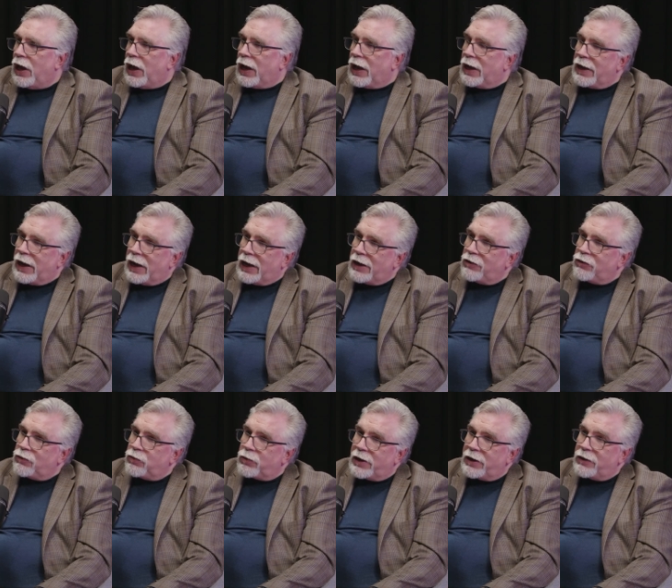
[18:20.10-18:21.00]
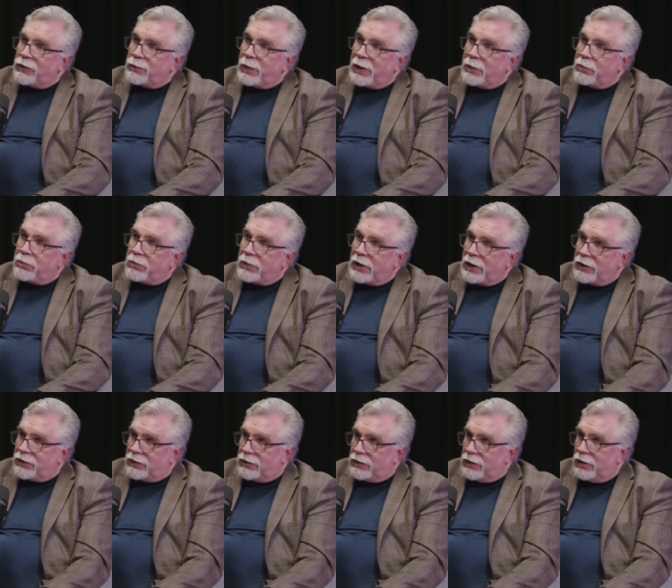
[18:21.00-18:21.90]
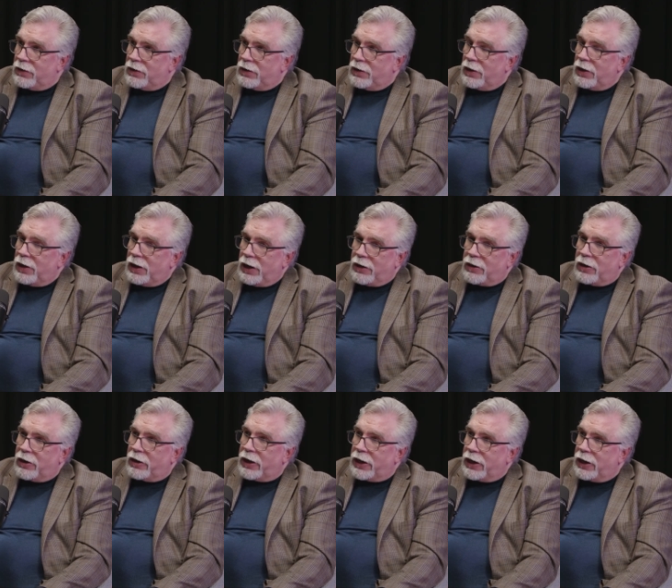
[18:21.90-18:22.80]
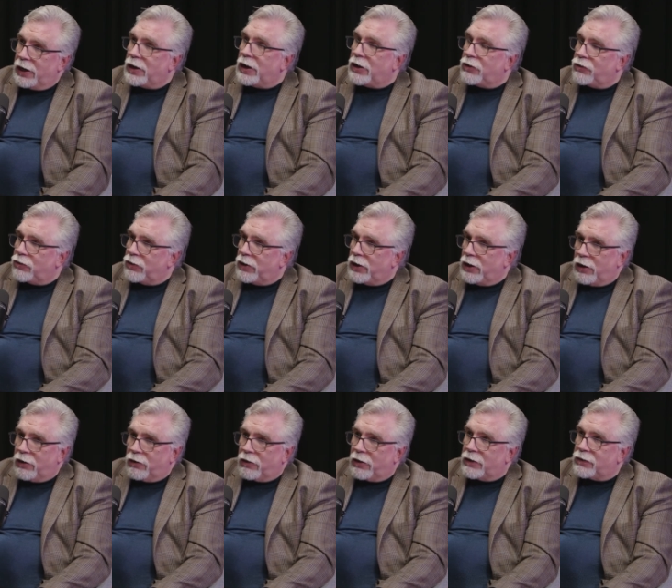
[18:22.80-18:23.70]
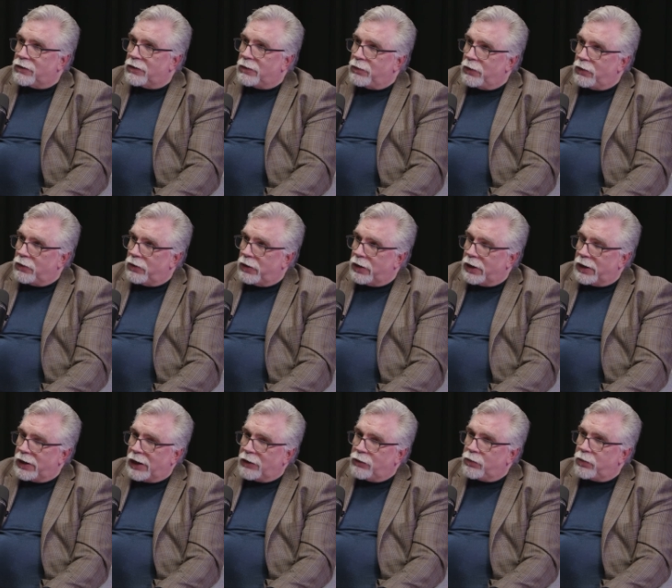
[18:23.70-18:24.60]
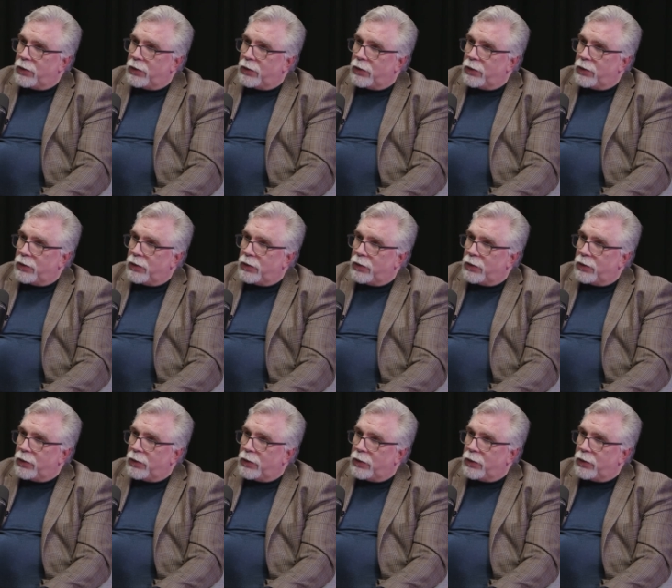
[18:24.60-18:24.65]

and that is what has been missed in our industry across the board, and that's why